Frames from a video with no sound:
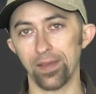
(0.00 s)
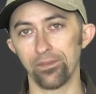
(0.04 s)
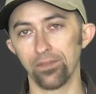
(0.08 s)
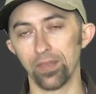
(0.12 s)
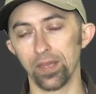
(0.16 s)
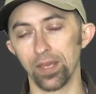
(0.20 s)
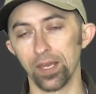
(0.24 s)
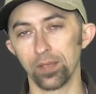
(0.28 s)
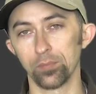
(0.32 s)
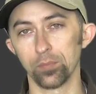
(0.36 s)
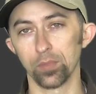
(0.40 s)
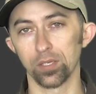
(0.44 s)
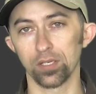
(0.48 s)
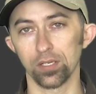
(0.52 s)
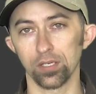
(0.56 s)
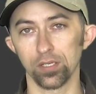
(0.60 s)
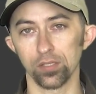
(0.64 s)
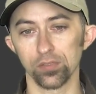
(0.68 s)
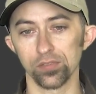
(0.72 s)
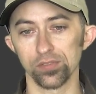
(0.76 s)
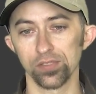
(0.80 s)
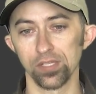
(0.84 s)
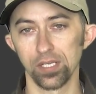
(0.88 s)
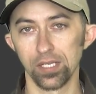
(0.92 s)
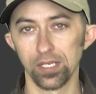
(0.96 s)
that
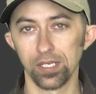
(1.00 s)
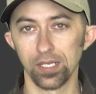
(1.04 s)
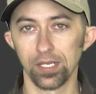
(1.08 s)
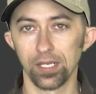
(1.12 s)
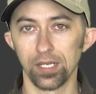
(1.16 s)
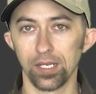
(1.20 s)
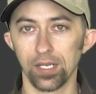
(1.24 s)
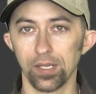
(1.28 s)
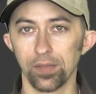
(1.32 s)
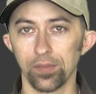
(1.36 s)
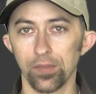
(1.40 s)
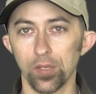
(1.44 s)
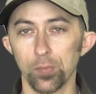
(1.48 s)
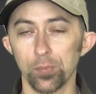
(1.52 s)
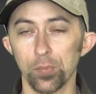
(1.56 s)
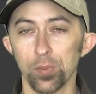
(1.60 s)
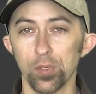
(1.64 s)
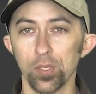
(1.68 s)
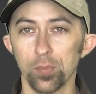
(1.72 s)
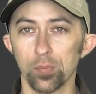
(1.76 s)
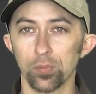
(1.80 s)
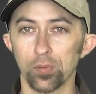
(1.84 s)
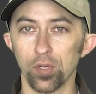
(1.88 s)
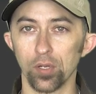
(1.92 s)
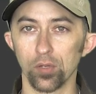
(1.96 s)
because they're
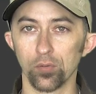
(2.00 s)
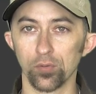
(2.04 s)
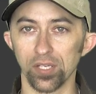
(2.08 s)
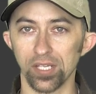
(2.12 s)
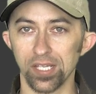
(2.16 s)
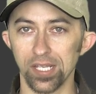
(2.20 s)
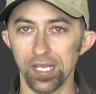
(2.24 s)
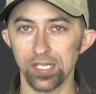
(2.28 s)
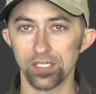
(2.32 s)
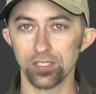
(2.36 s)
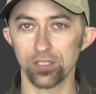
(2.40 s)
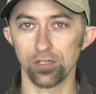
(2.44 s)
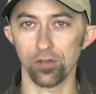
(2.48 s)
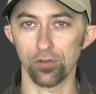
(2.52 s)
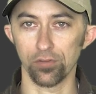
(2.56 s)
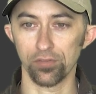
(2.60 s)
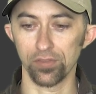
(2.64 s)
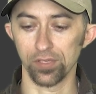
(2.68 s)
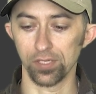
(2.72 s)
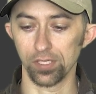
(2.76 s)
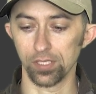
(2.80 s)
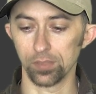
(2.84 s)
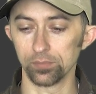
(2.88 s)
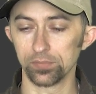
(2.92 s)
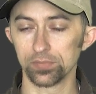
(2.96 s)
pretty prone to catching your
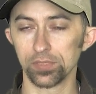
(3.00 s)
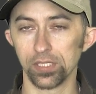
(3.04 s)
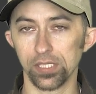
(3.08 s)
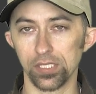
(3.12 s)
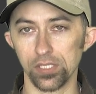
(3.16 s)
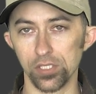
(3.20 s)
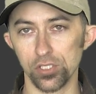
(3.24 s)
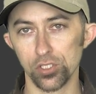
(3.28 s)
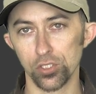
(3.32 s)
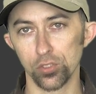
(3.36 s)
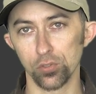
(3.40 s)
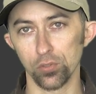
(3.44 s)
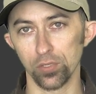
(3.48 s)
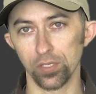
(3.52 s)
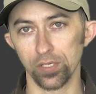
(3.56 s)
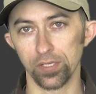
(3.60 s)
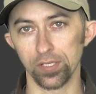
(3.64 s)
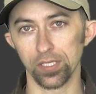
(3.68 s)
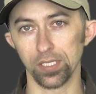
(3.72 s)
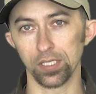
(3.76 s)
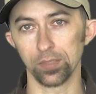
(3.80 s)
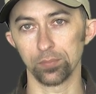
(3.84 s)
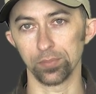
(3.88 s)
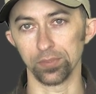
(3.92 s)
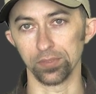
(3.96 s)
thumb and chewing it
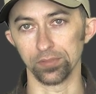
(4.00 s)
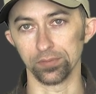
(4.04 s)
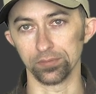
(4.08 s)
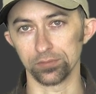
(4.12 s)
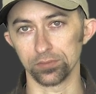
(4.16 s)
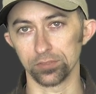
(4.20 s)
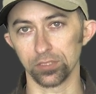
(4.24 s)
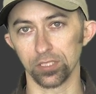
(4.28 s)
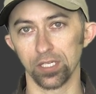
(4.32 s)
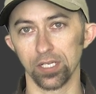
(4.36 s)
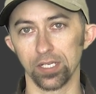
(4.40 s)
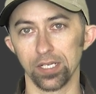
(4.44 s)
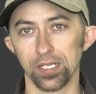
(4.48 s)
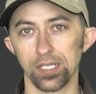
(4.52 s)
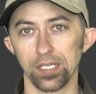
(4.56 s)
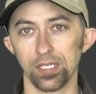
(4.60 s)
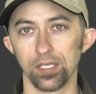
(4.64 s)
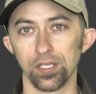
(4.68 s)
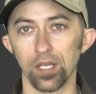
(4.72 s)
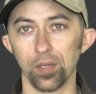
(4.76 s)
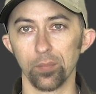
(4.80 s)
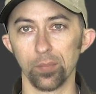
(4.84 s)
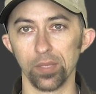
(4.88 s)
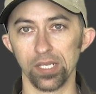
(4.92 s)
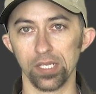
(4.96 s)
up, and you're going to end
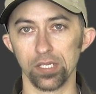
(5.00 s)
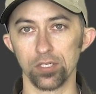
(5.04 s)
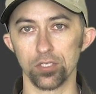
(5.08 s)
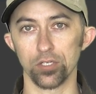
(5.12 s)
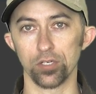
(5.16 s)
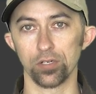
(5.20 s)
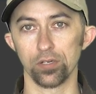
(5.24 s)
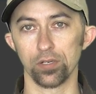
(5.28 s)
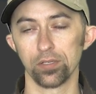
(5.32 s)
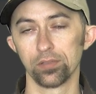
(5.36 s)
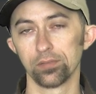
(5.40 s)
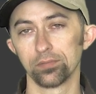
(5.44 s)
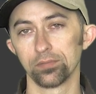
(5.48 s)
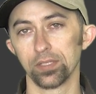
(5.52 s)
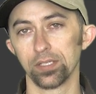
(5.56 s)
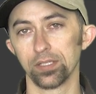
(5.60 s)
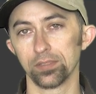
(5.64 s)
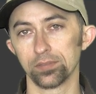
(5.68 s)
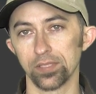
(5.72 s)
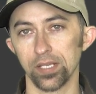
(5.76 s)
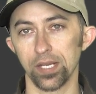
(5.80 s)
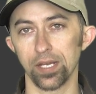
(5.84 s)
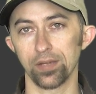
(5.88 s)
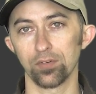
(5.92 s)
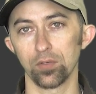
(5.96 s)
up injured.
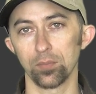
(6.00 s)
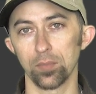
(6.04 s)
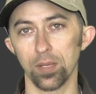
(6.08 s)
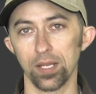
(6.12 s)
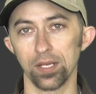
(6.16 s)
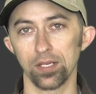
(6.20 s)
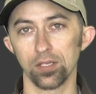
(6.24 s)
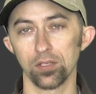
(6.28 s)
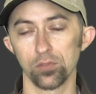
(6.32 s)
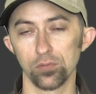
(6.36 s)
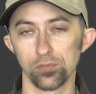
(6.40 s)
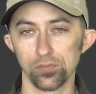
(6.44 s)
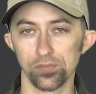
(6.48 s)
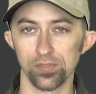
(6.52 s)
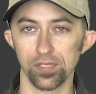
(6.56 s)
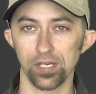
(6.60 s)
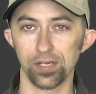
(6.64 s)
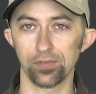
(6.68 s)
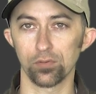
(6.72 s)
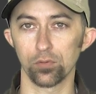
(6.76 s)
Everybody who's ever